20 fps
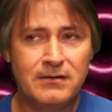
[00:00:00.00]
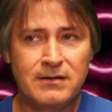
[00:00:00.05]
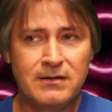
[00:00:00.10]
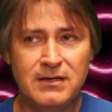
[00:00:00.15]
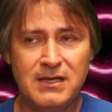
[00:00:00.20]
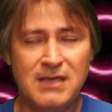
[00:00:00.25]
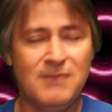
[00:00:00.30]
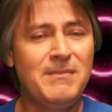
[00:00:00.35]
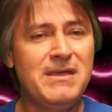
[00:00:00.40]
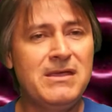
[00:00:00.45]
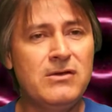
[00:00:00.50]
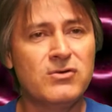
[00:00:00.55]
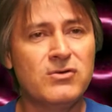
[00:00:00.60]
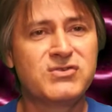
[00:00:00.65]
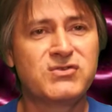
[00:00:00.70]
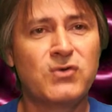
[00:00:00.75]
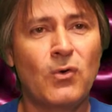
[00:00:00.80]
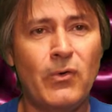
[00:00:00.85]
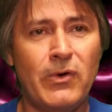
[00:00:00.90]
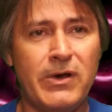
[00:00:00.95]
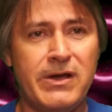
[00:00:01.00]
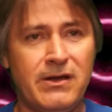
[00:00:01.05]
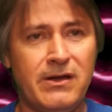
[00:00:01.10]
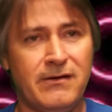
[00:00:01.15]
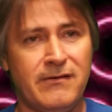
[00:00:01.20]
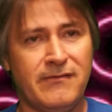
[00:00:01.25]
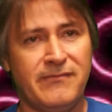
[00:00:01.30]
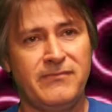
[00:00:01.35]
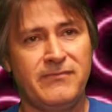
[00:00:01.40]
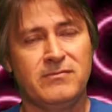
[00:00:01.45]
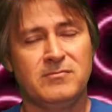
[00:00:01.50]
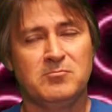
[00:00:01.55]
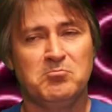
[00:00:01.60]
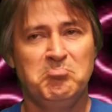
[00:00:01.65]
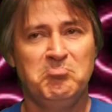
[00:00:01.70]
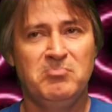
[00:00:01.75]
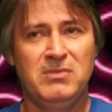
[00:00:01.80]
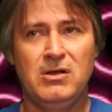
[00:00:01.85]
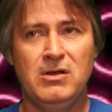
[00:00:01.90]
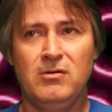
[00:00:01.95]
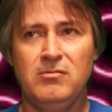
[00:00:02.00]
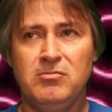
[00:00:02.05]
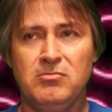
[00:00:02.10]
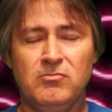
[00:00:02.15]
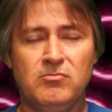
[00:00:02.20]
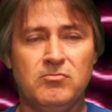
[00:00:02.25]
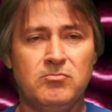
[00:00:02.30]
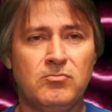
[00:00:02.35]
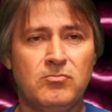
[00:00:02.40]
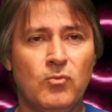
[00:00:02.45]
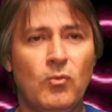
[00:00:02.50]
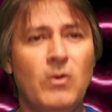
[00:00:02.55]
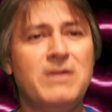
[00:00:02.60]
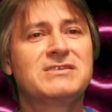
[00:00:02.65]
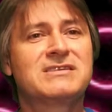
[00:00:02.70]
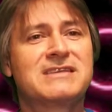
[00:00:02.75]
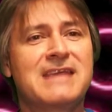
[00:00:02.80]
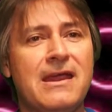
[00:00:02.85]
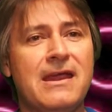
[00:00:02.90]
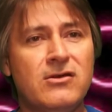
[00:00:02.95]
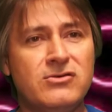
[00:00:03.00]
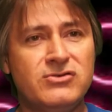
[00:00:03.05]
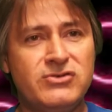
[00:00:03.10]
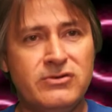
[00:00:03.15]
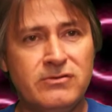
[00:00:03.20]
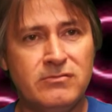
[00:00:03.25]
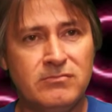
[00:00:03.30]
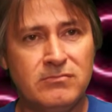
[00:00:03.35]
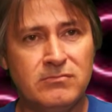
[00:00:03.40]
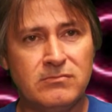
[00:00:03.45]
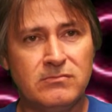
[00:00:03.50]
give me your story of what scares you?